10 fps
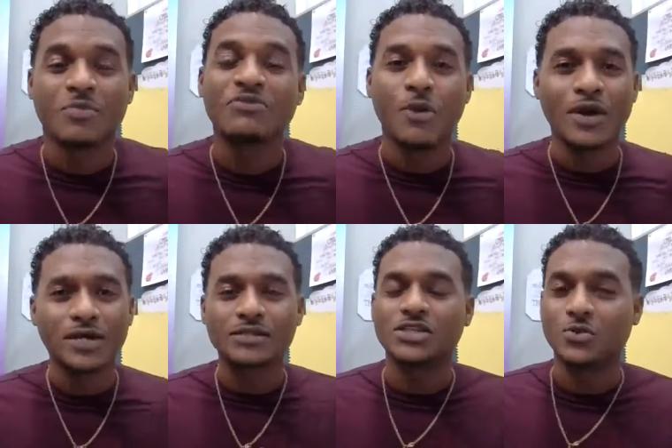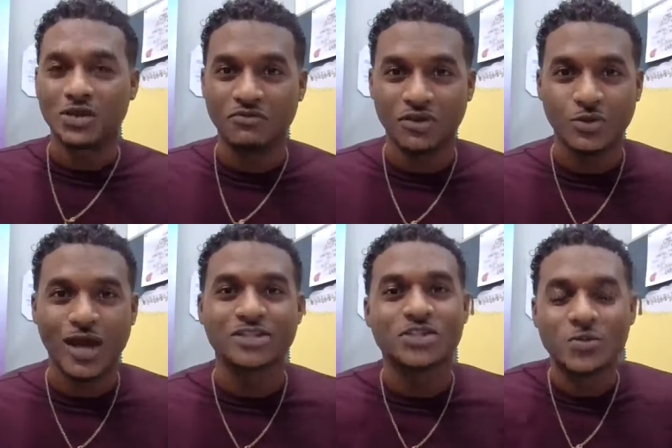before I continue with the video,
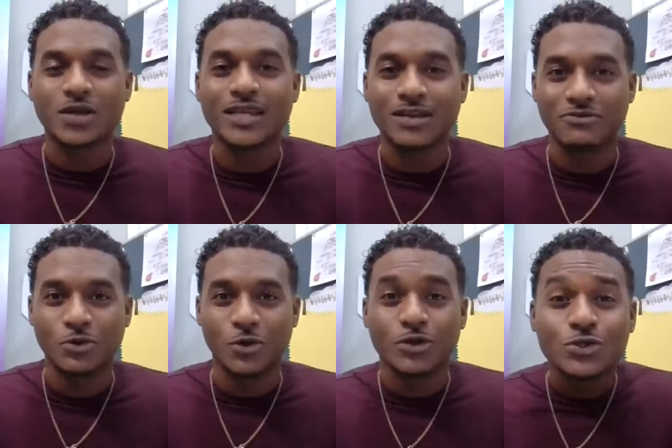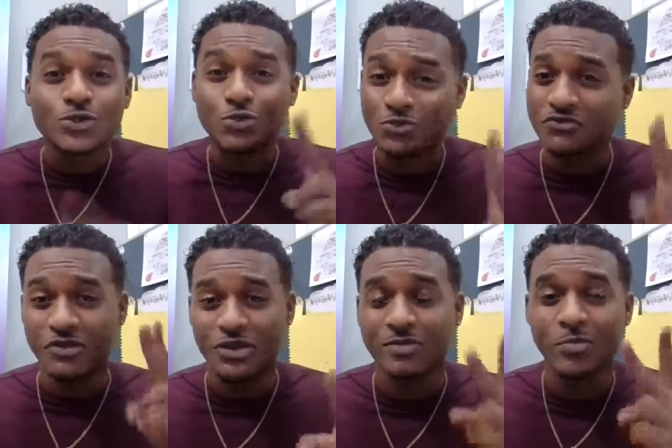I just want to give you all two
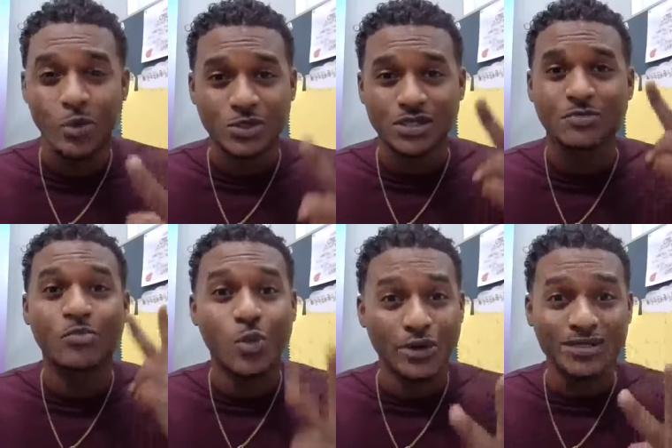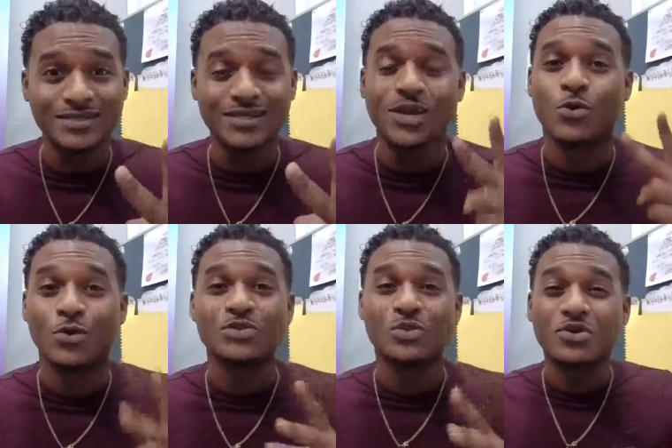very important points,
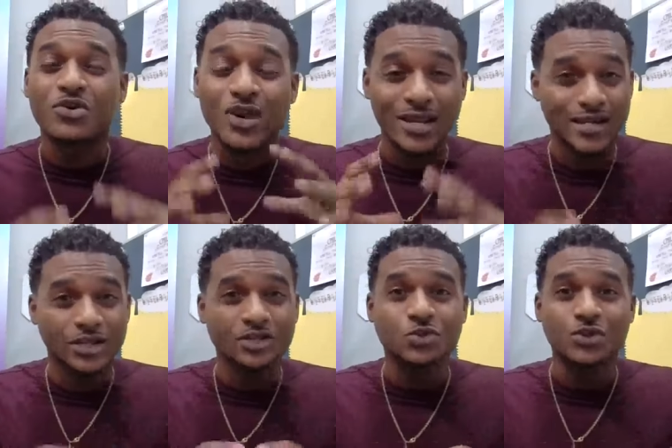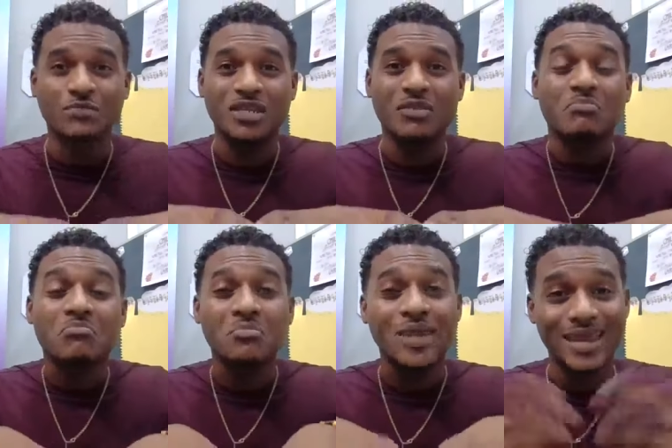which would really and truly be the
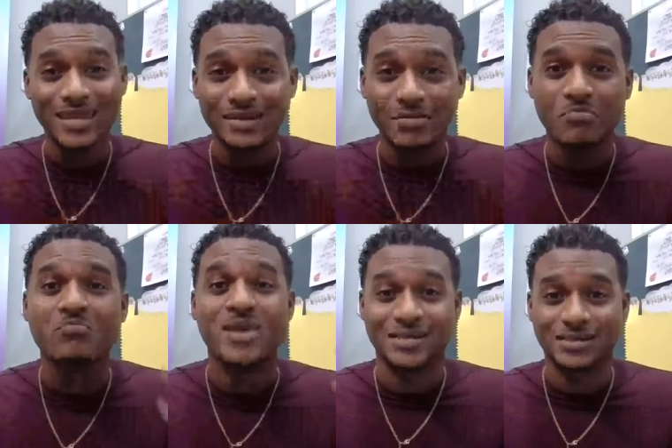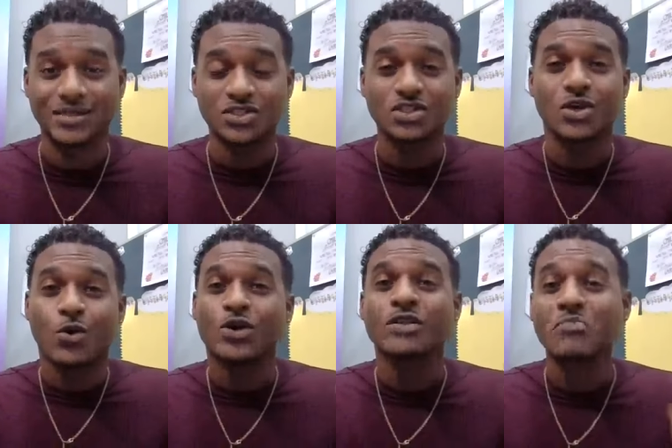main message
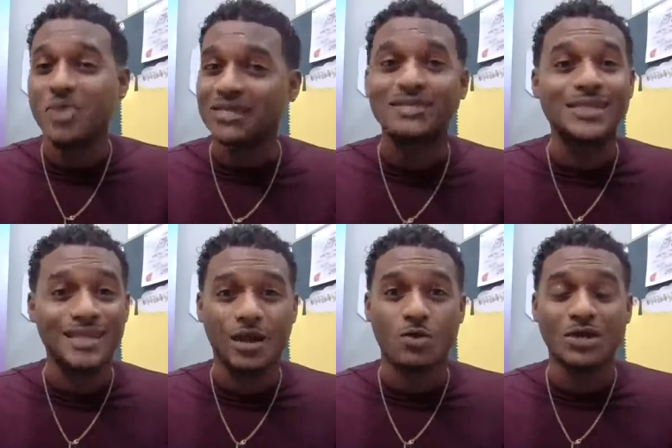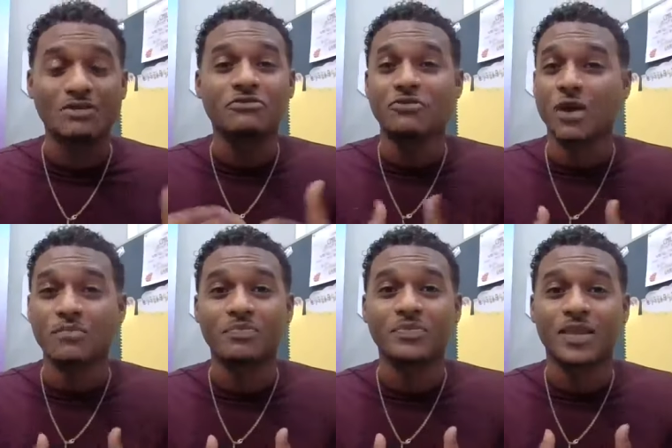or the main takeaway from
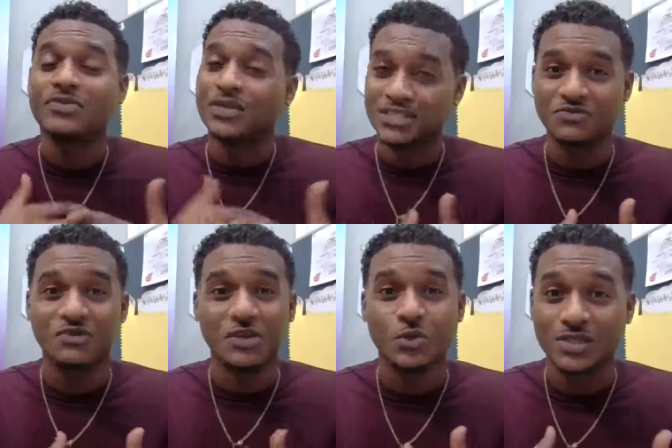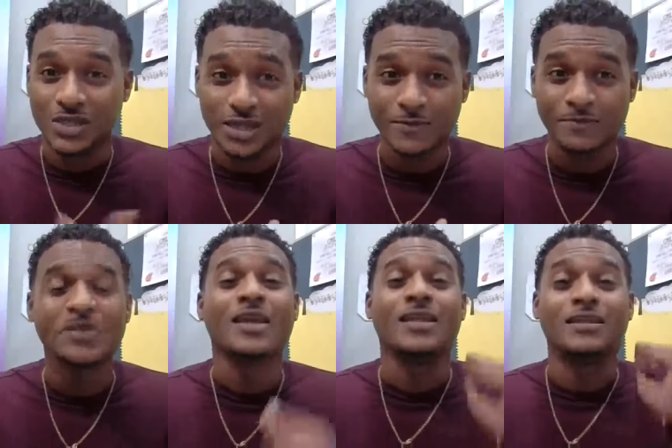this video today.
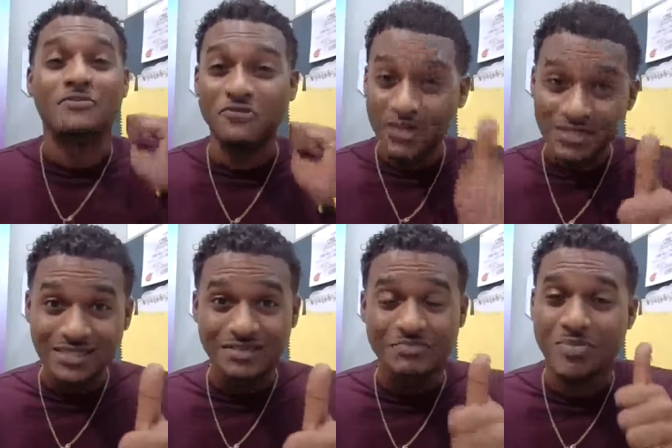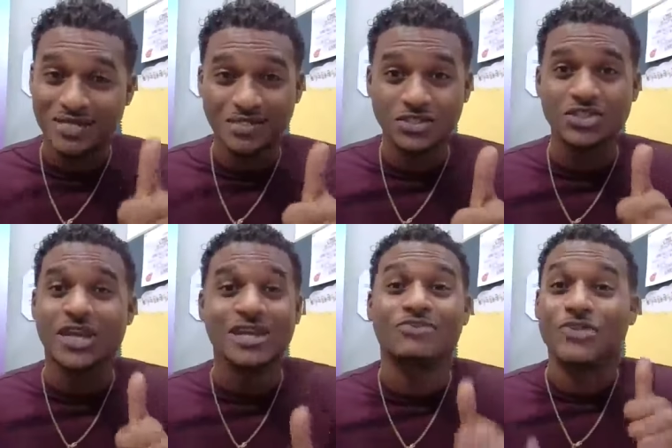The first message
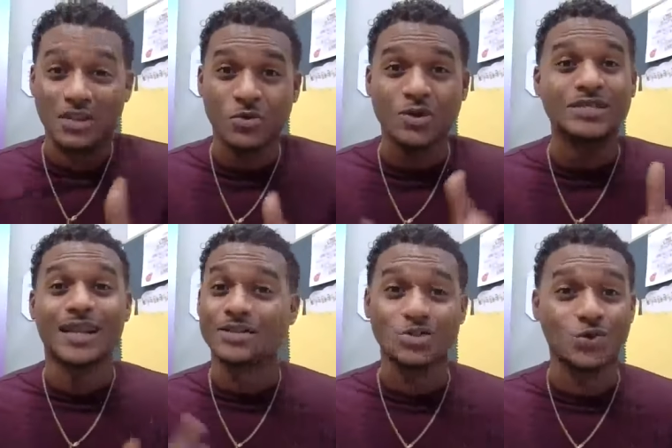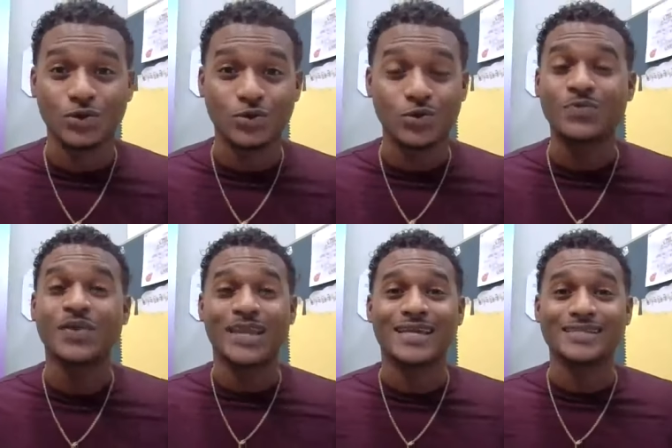that I really want to let you all know
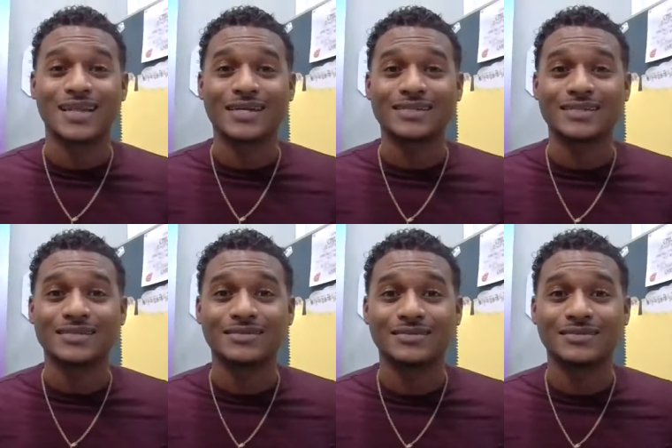is that